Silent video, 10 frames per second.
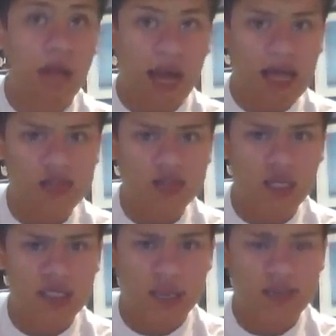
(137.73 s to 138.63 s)
as we
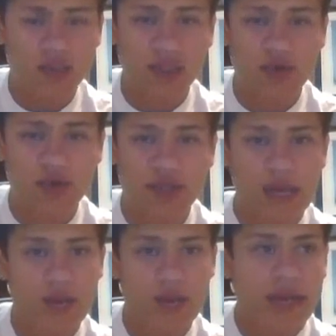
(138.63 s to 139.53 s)
saw in the episode later in
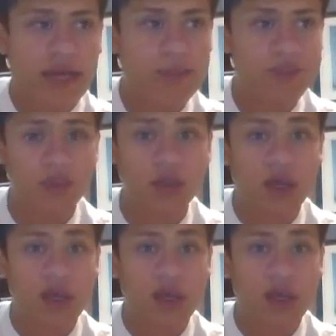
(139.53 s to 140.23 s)
that episode,